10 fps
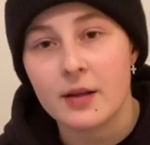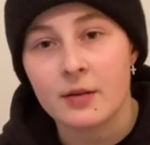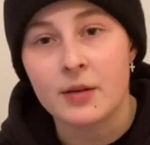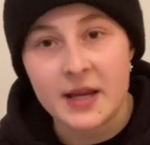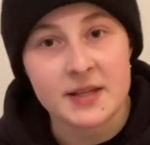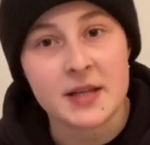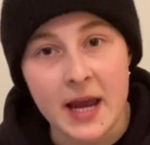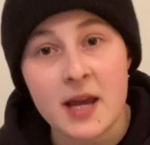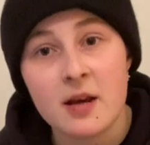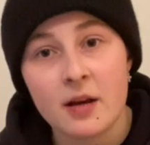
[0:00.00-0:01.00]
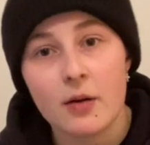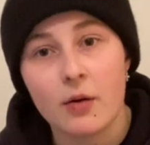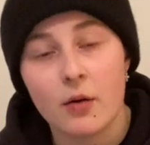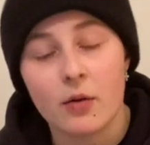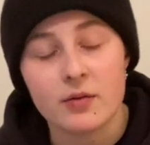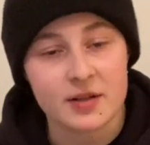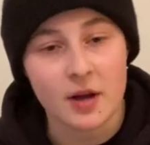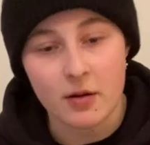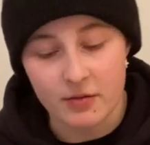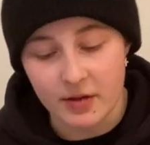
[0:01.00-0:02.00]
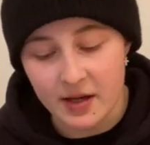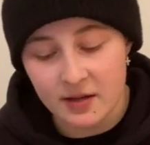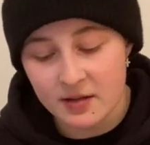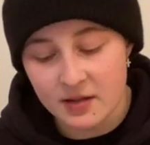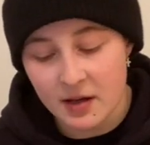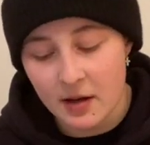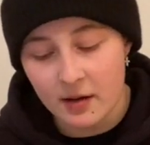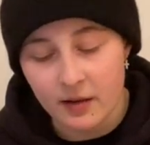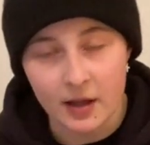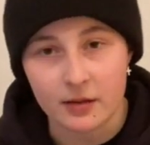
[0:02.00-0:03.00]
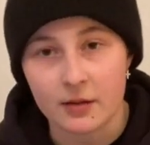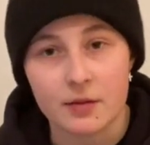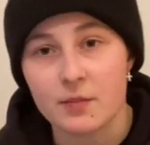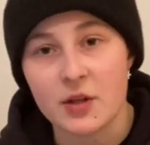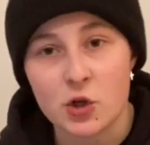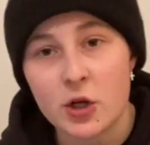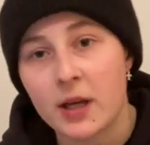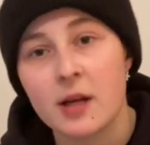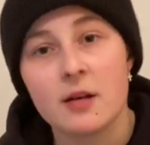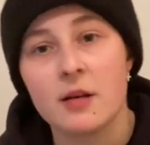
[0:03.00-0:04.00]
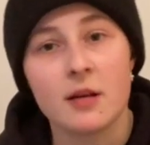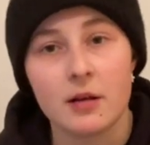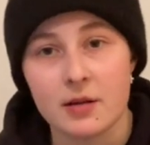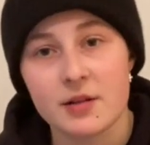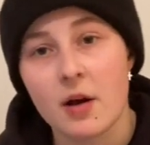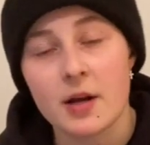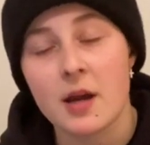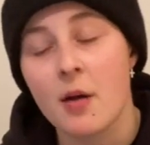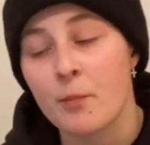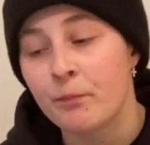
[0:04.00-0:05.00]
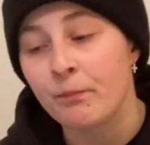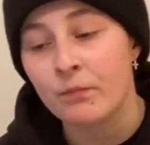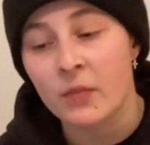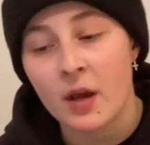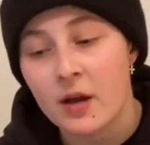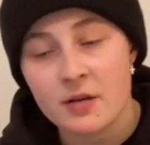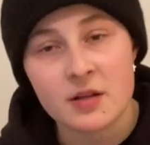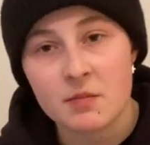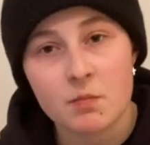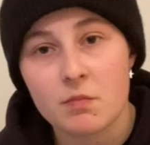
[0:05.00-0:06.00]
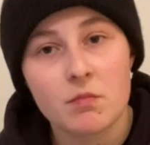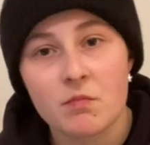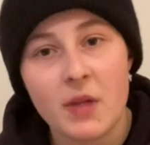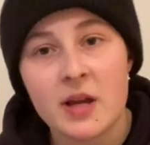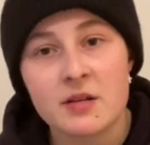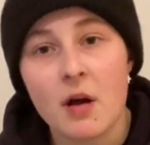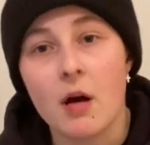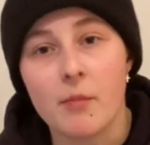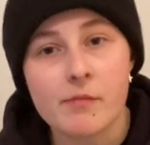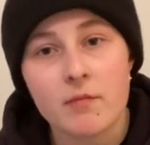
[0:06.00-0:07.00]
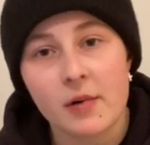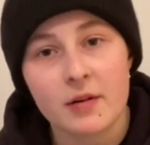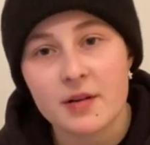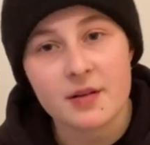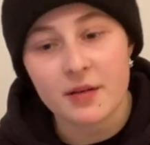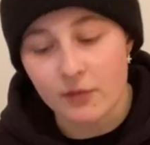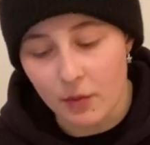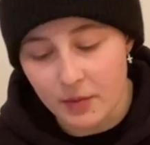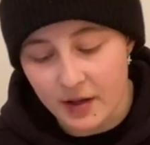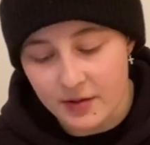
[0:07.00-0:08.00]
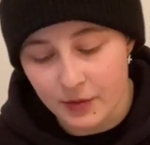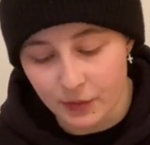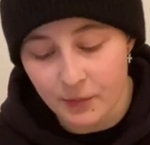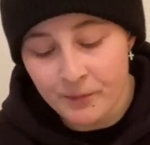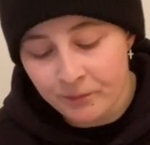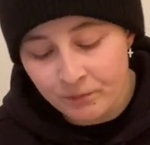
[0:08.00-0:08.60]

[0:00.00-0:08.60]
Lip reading: his take on certain things, like the chicken and the lasagna, is A star. Like, there's nothing wrong with it at all.